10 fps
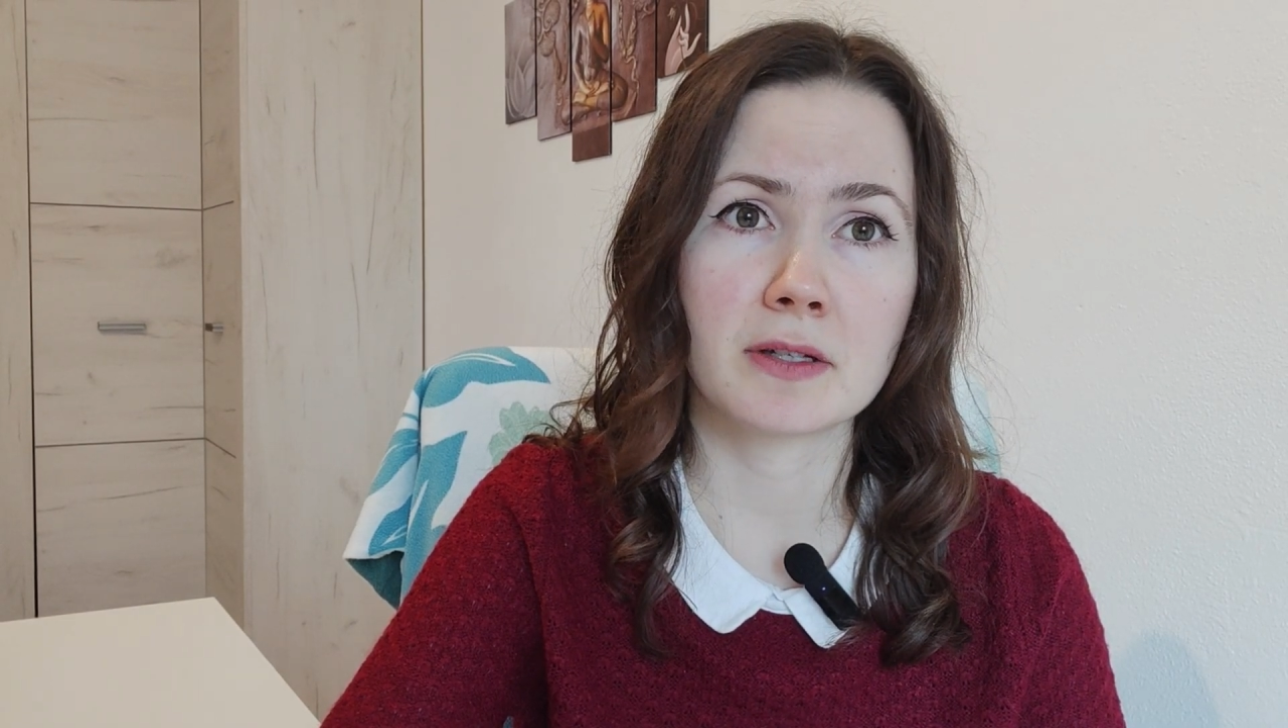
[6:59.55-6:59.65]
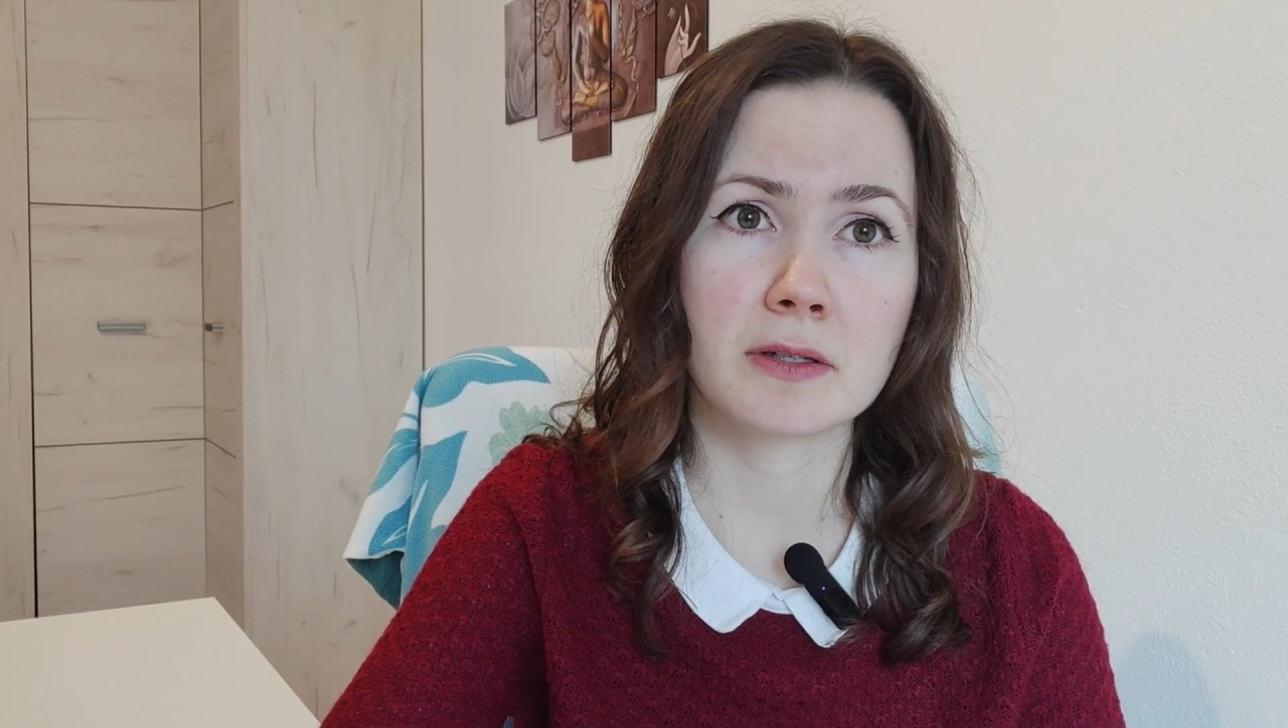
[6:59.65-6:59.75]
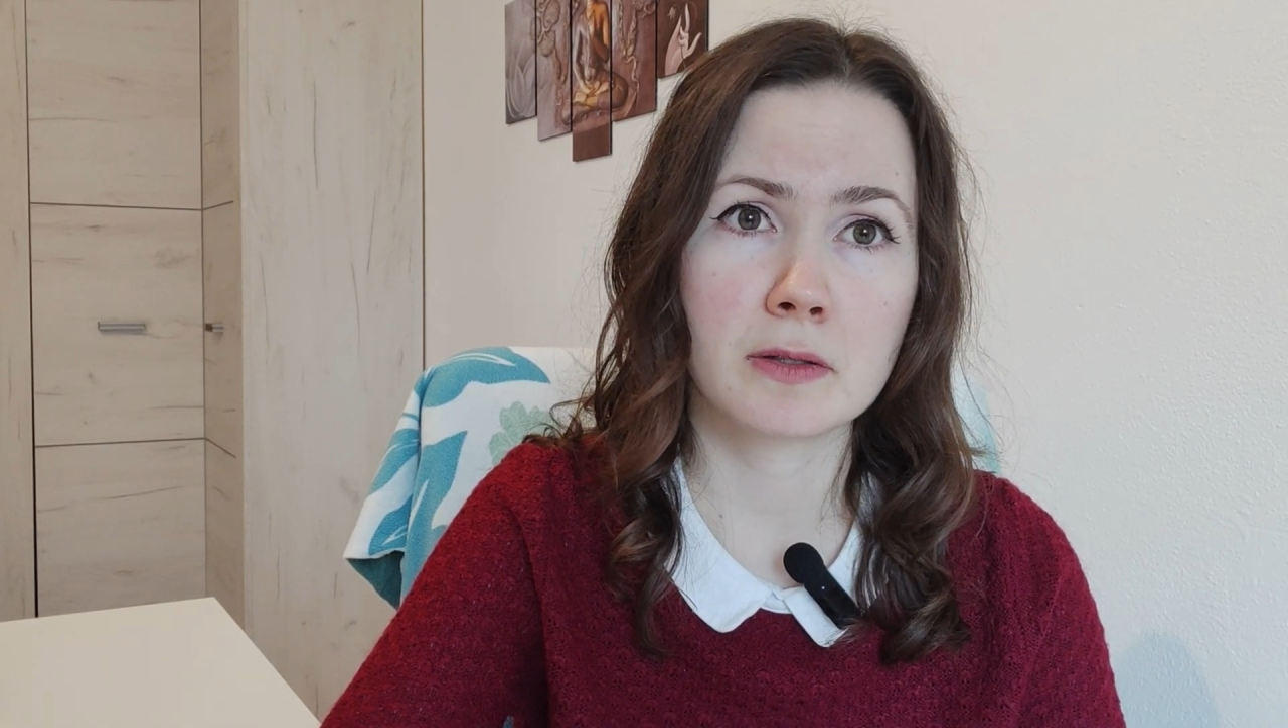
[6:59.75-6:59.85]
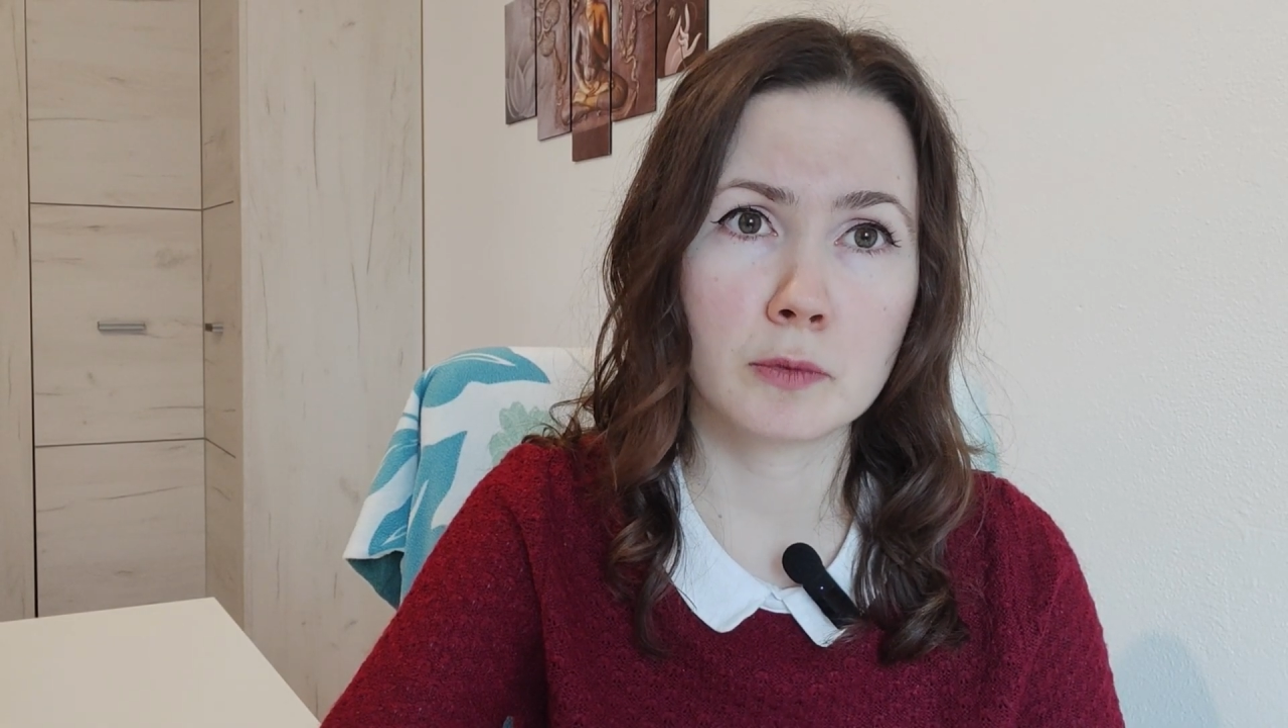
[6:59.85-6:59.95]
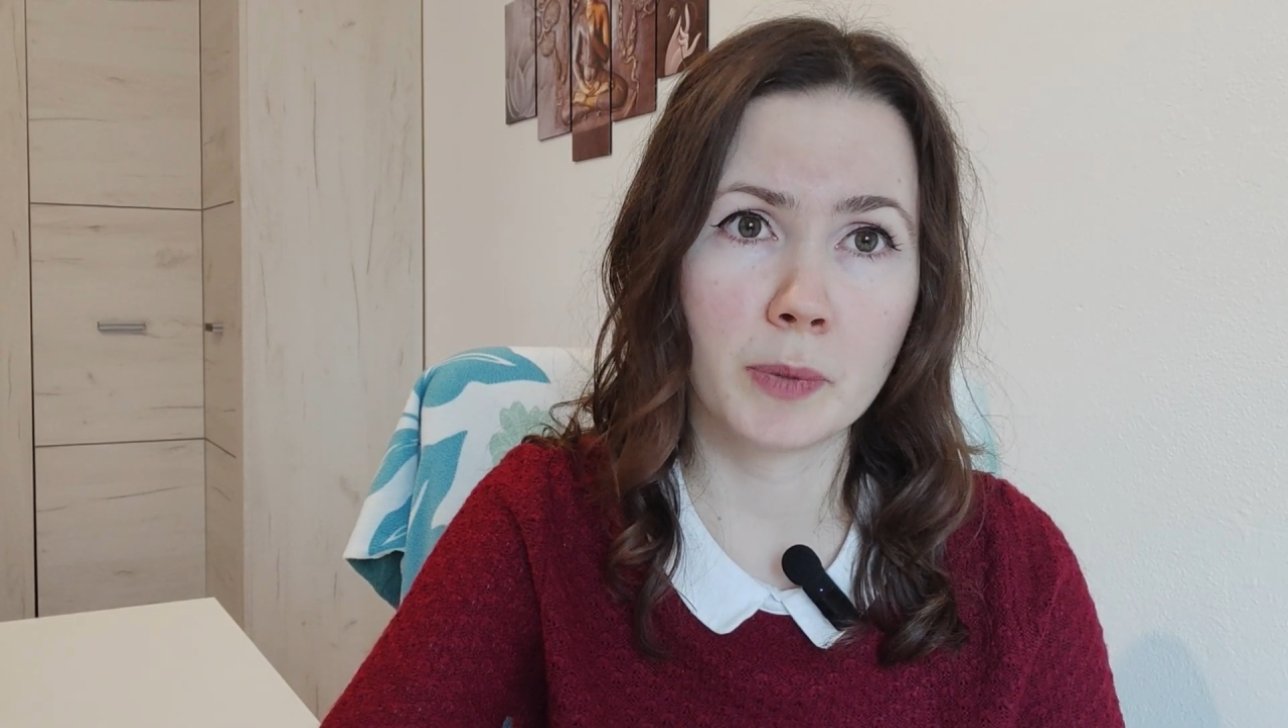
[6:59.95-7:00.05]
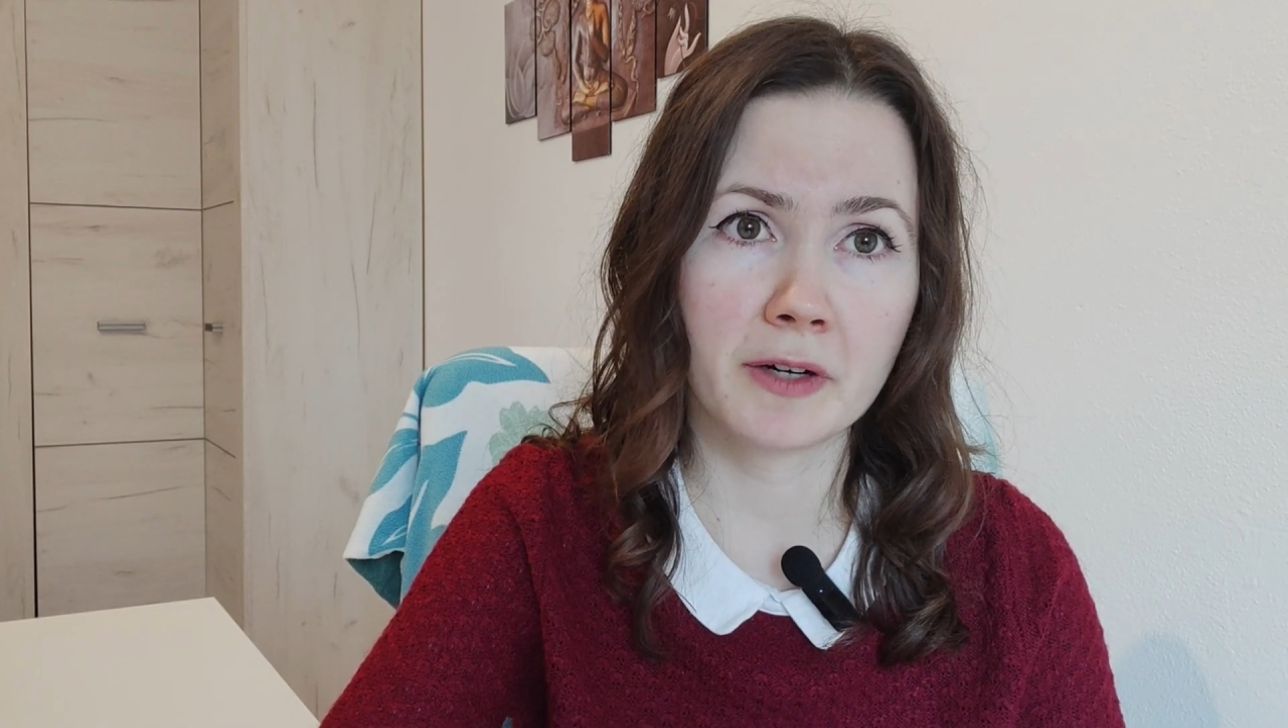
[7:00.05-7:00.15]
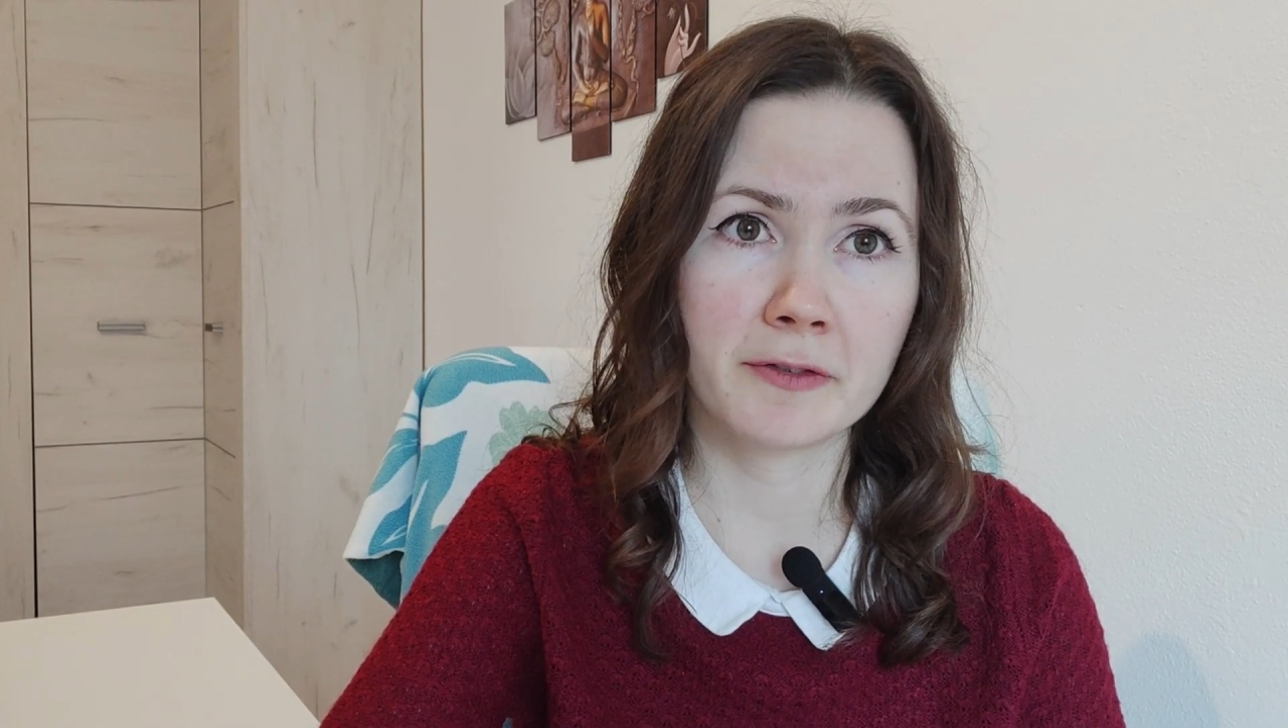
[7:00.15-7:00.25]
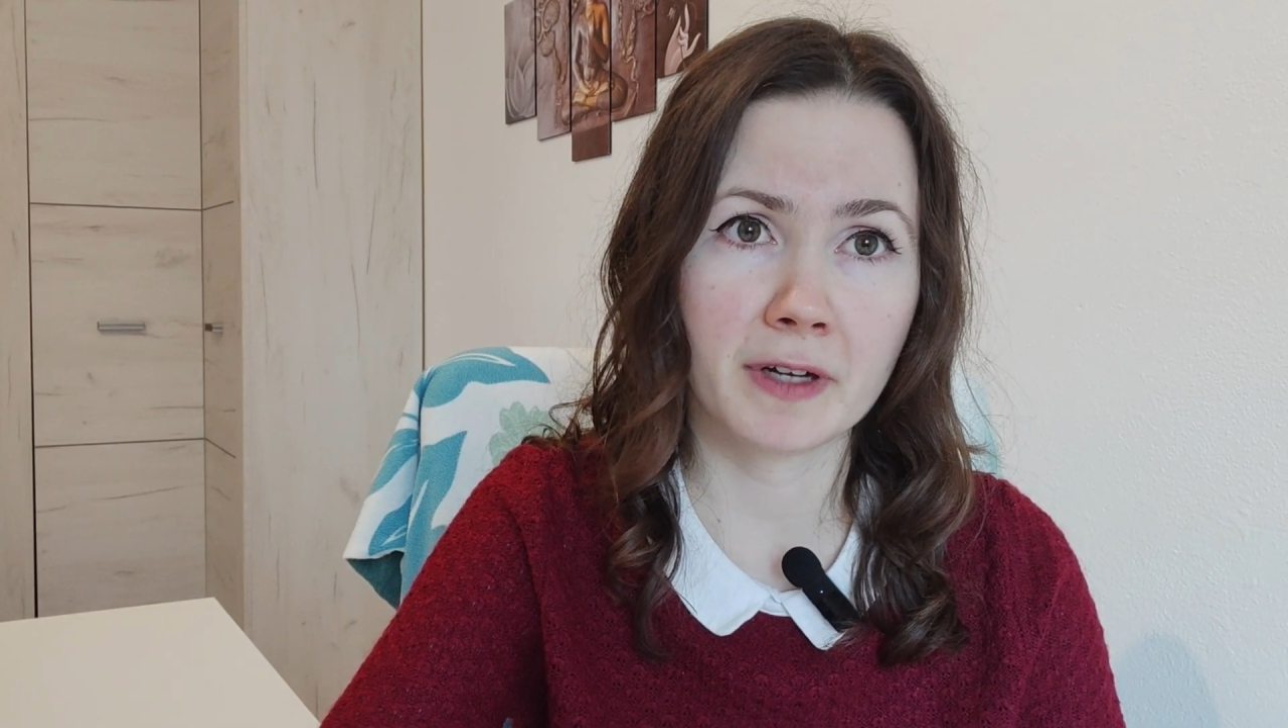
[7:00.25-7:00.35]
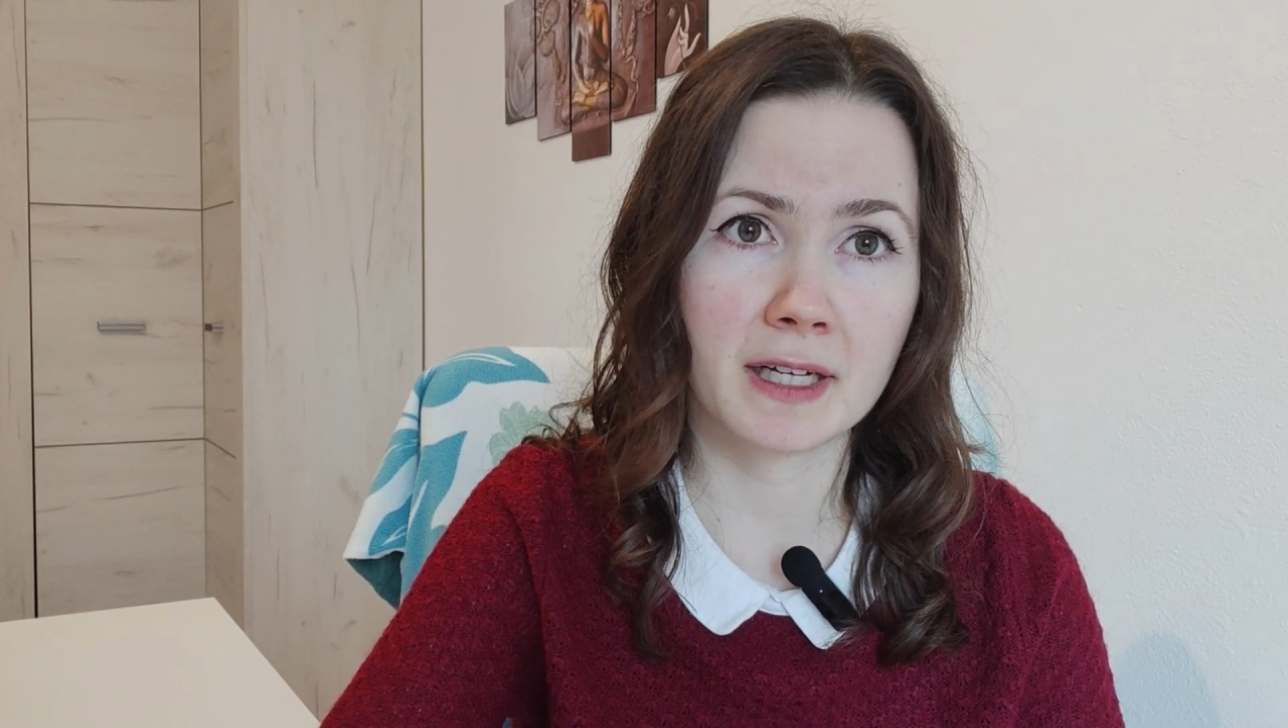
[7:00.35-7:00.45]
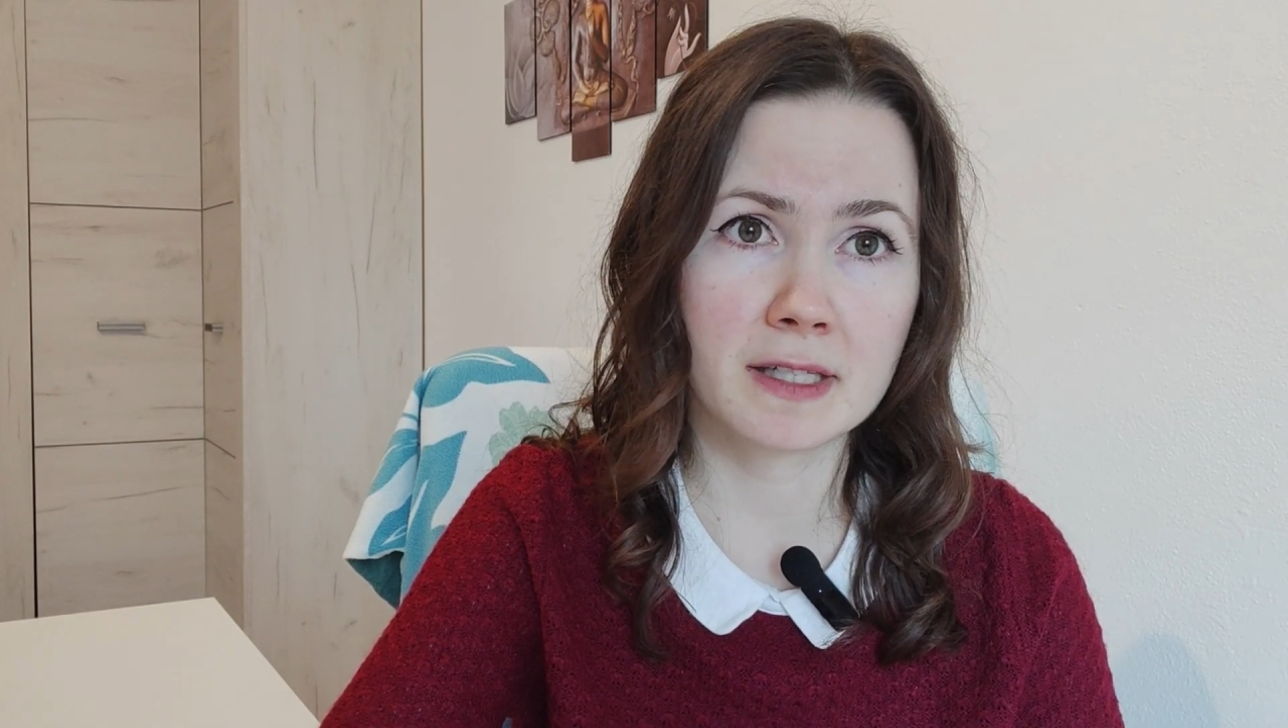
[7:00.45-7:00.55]
super
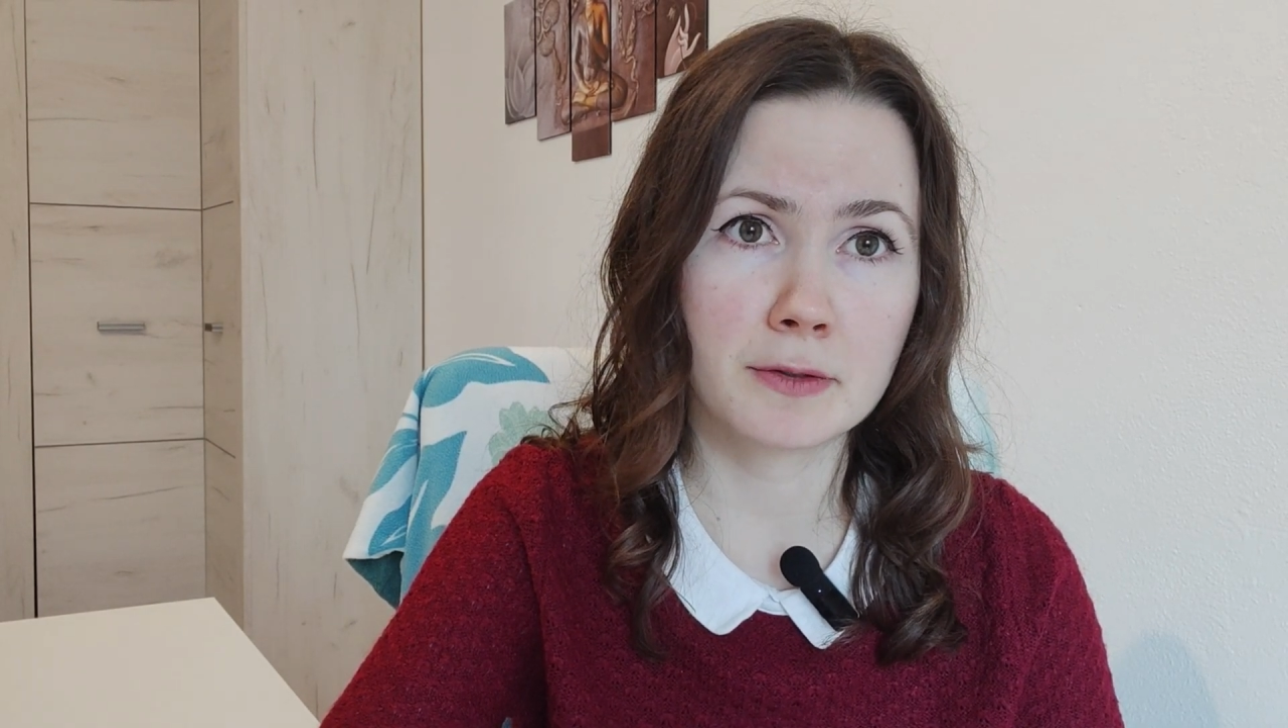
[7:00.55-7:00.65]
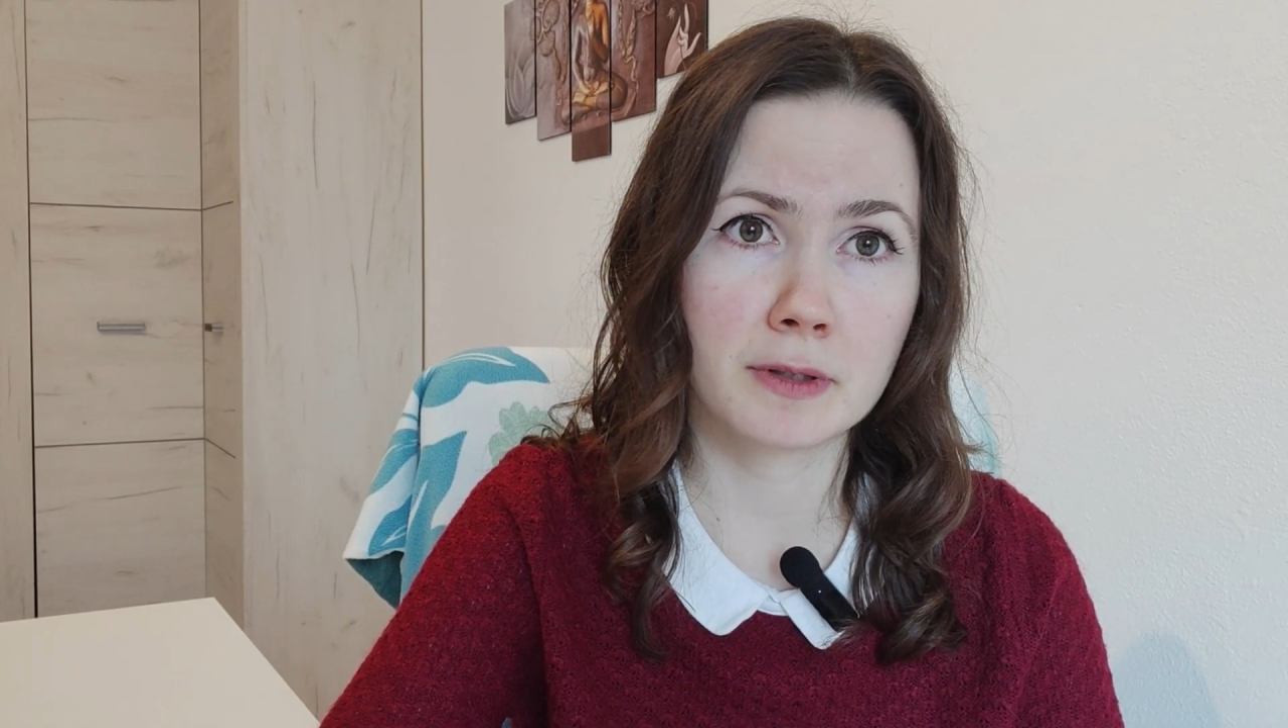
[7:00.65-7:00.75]
fast